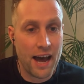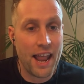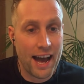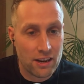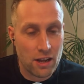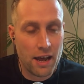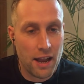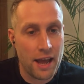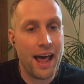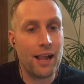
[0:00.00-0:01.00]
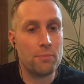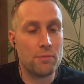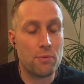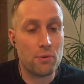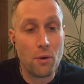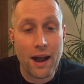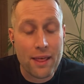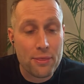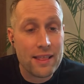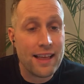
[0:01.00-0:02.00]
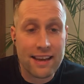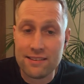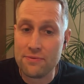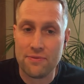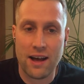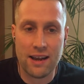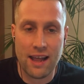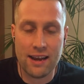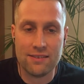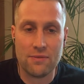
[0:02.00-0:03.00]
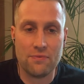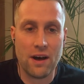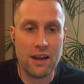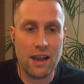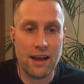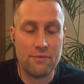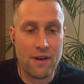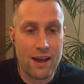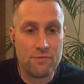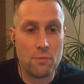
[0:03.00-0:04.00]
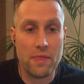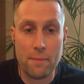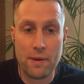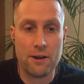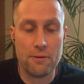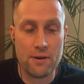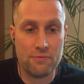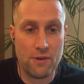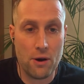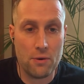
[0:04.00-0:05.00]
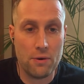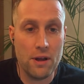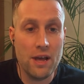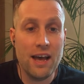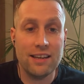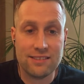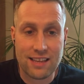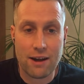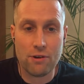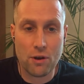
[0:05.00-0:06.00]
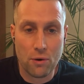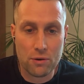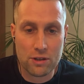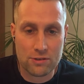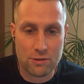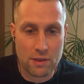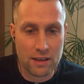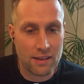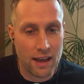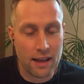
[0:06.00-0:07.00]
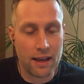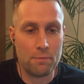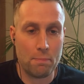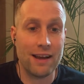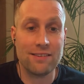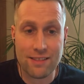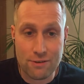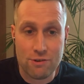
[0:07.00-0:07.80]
and, and and helping them through. And I think that is a fine line. It's a fine line for everyone when they pick up their phone and start recording something. It's like it's back to the